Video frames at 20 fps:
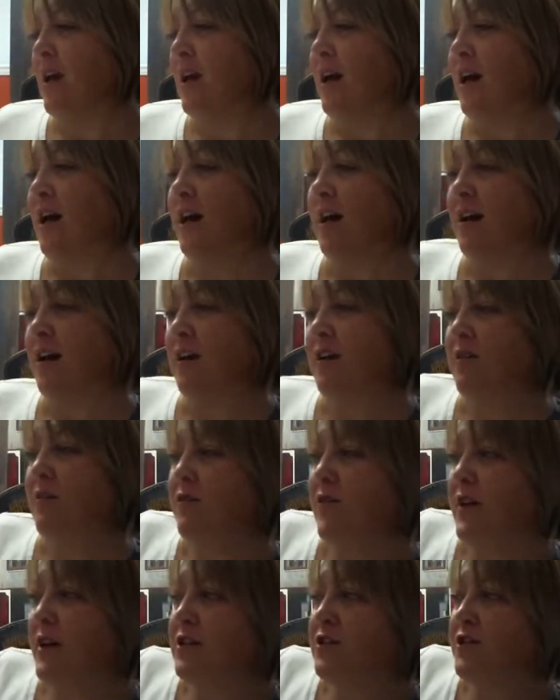
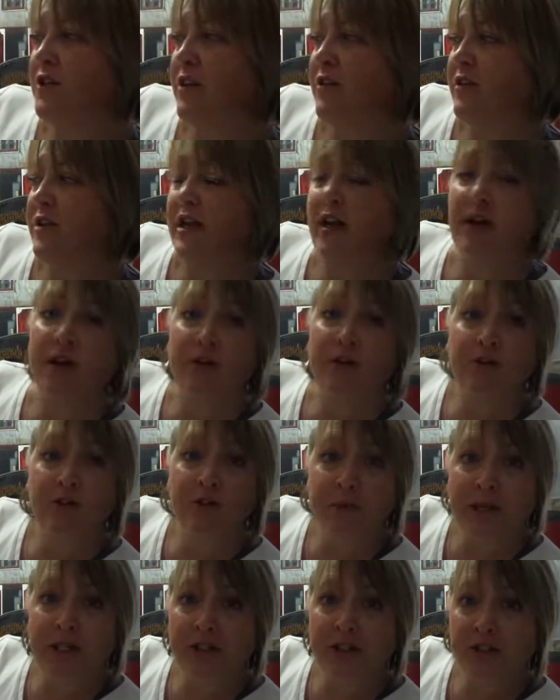Veterinary care
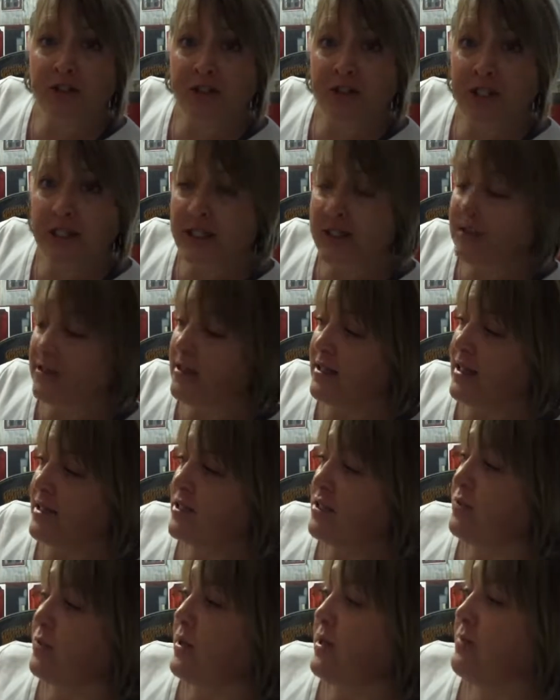information sheet is the
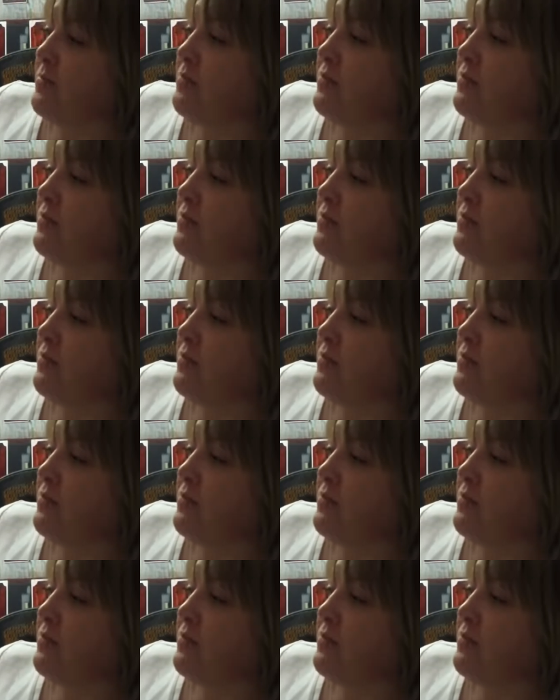next one.